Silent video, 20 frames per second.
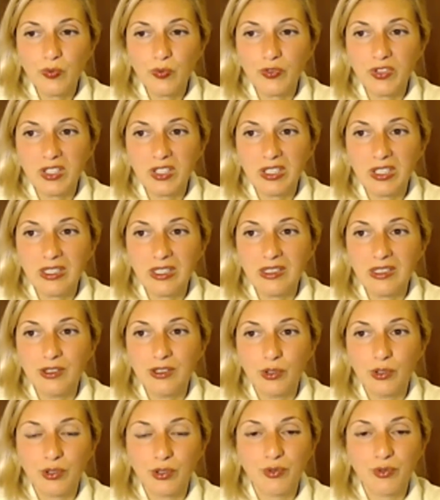feel
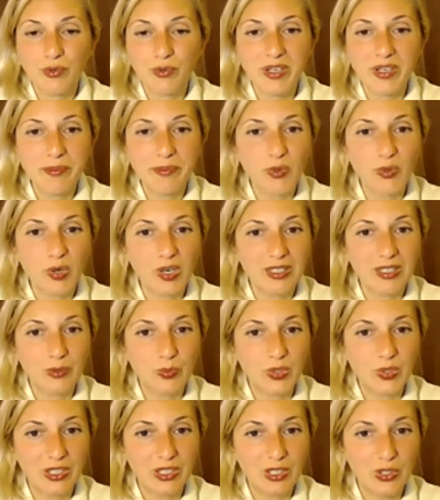your dream world
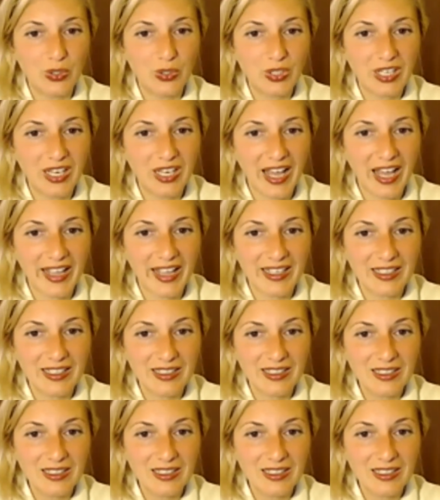would look like?